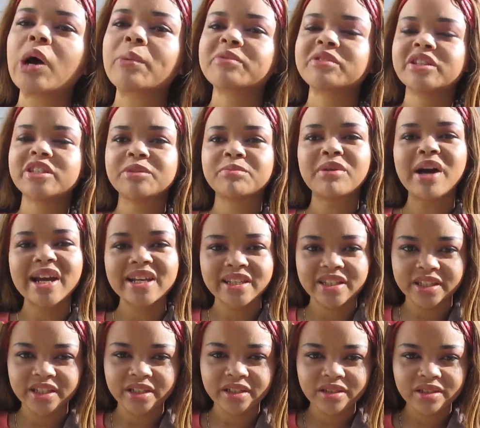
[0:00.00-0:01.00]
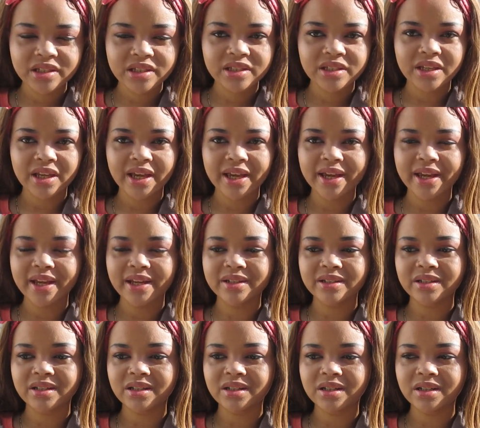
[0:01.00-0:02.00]
opposites Pisces
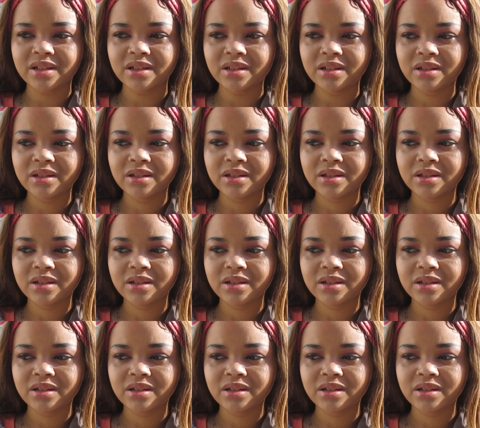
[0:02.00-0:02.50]
and uh,